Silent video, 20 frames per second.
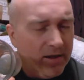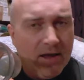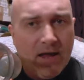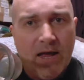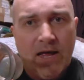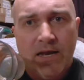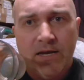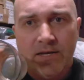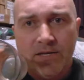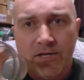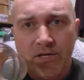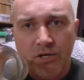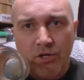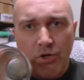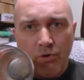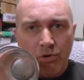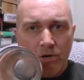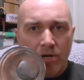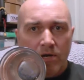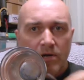and
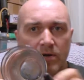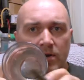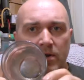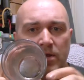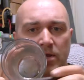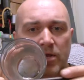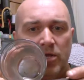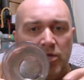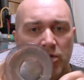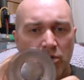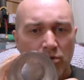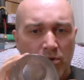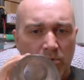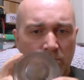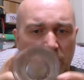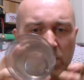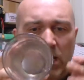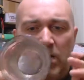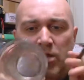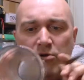you can
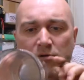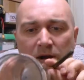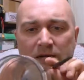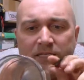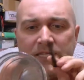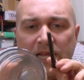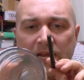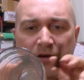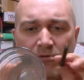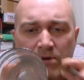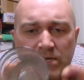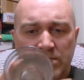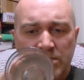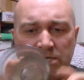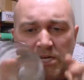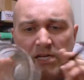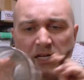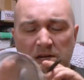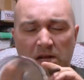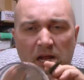get your antenna
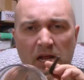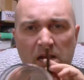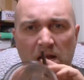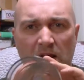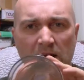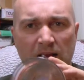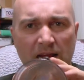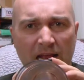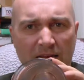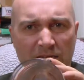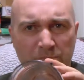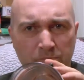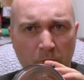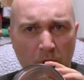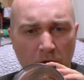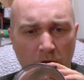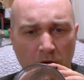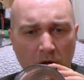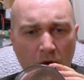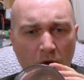inside a glass
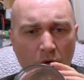bottle,